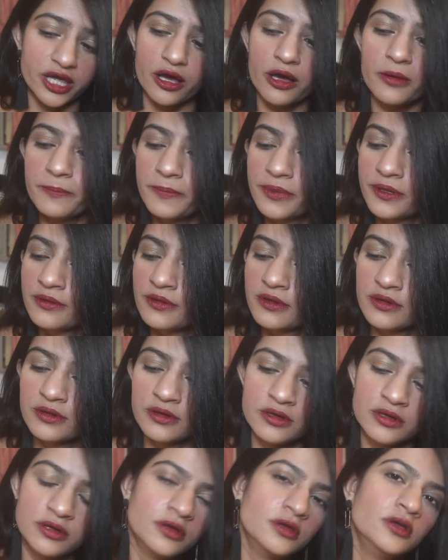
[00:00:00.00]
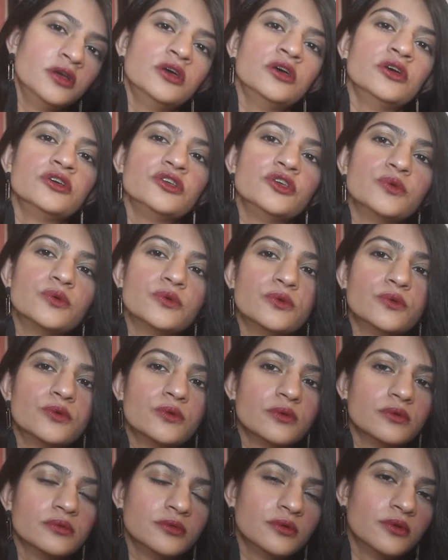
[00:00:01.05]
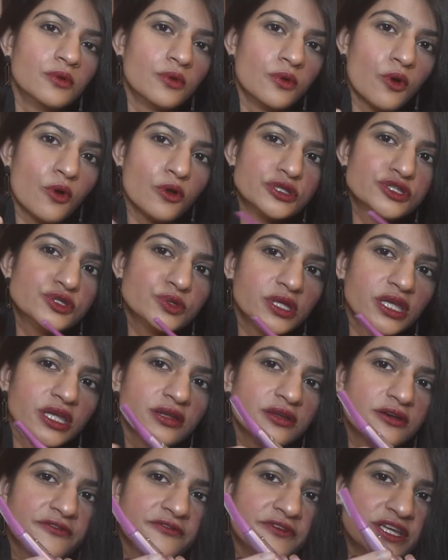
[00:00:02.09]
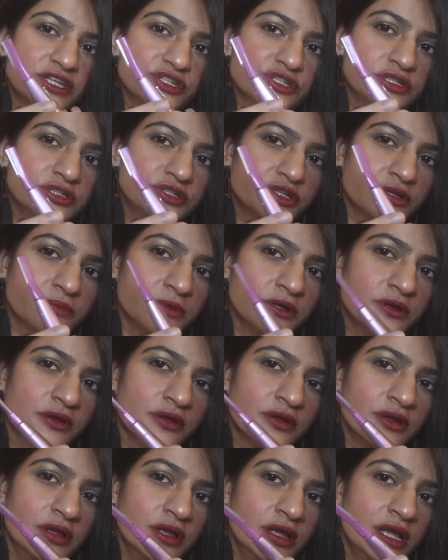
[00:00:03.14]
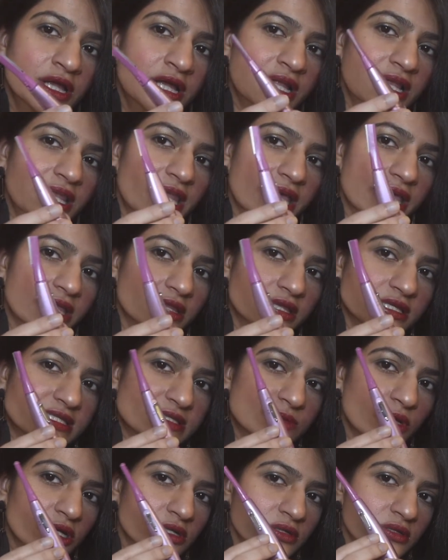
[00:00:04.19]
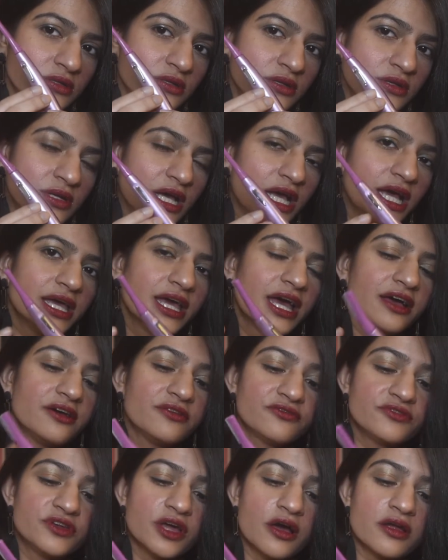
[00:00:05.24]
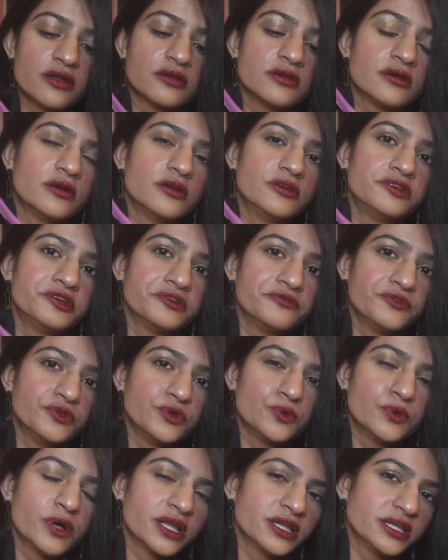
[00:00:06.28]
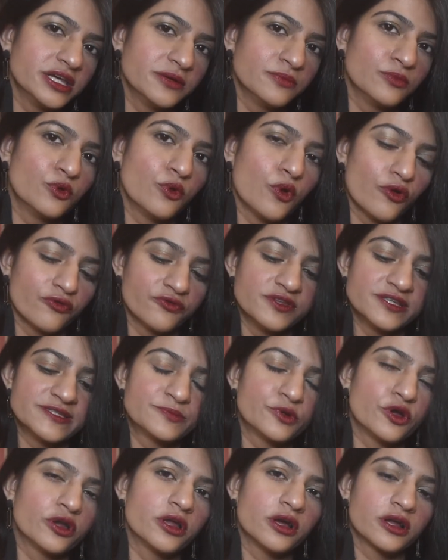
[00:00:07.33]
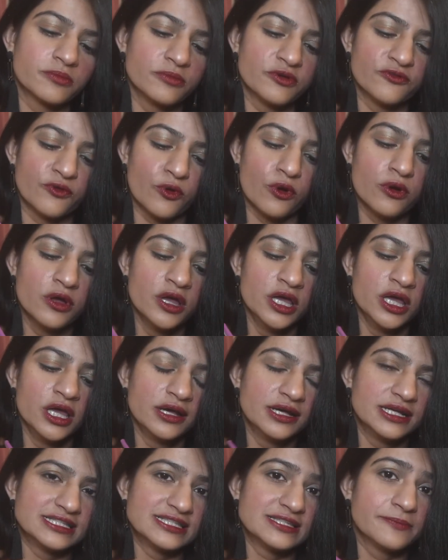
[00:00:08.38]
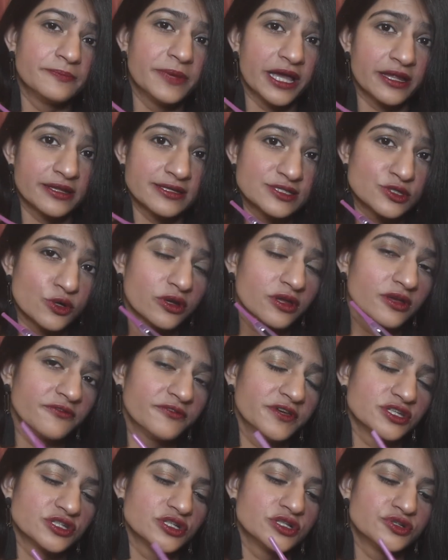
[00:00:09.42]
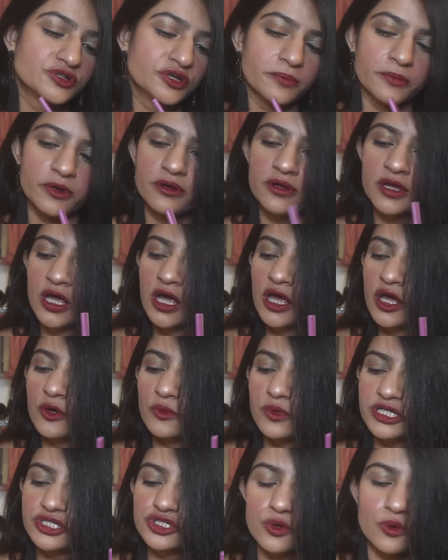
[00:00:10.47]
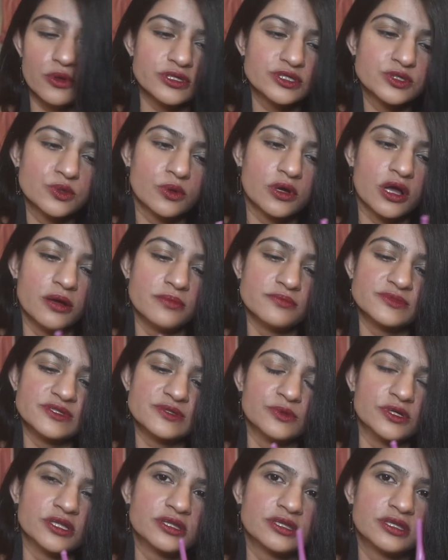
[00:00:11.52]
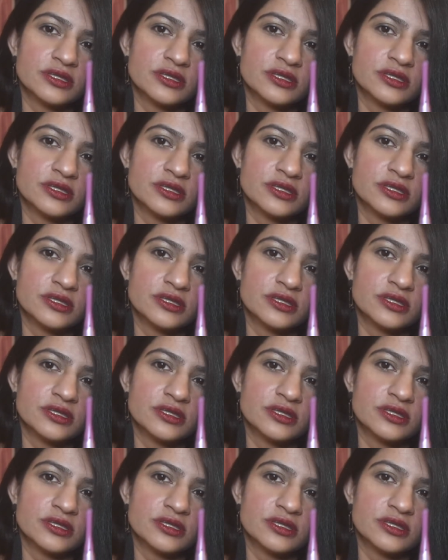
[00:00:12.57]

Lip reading: up. You also need a facial trimmer like this one. I have done a review and demo of this product before. It's the Panasonic facial trimmer, which also comes with